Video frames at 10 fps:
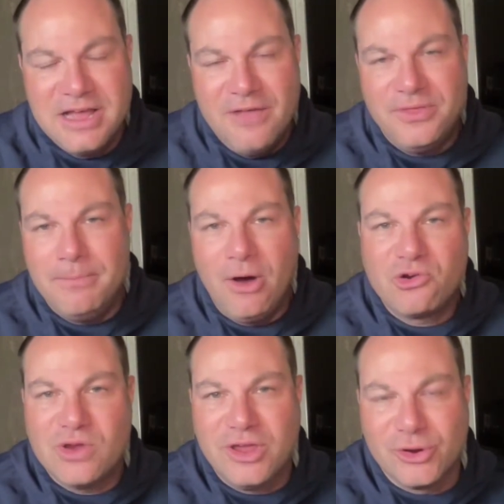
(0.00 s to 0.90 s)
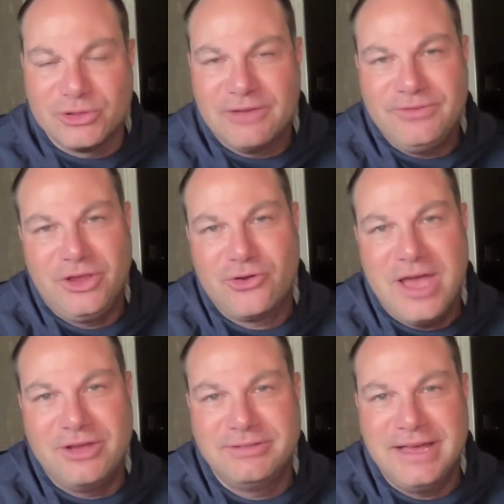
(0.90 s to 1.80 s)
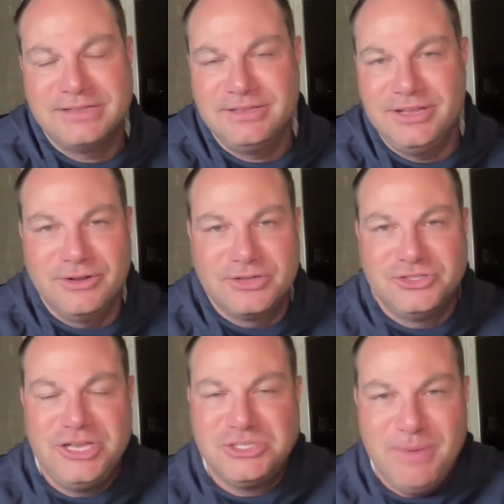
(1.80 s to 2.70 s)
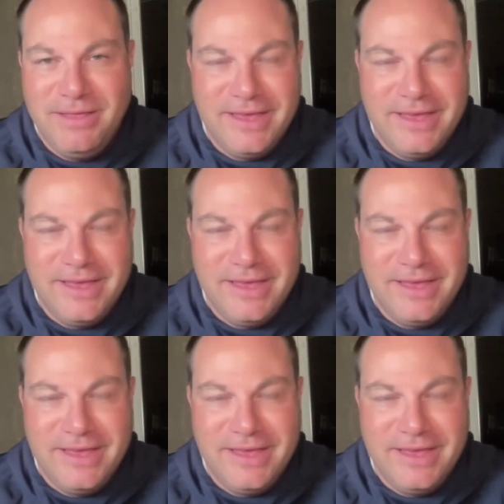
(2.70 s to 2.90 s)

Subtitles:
that Mel Krieger or Lefty Cray could teach me